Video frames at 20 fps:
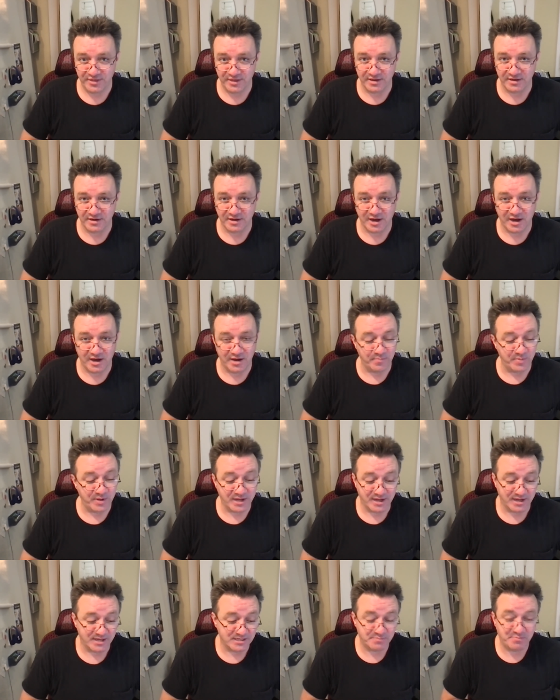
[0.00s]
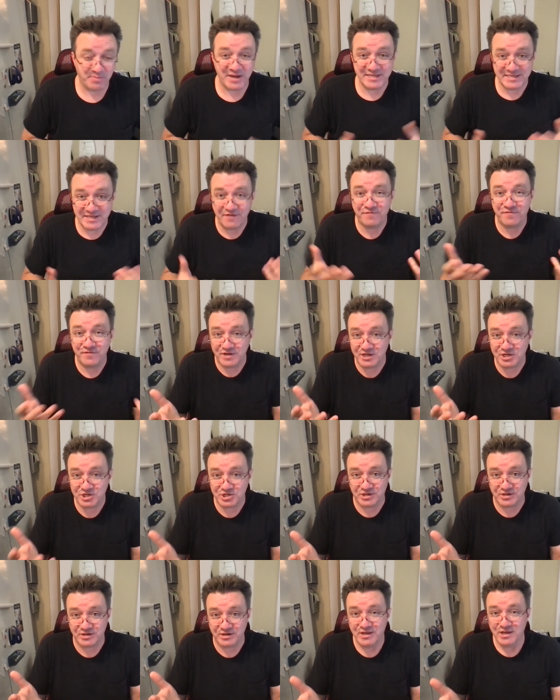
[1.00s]
in God, because by
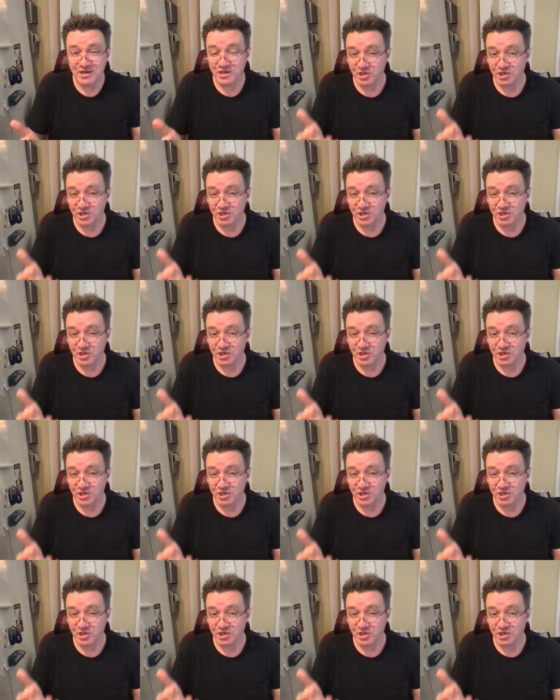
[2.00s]
definition,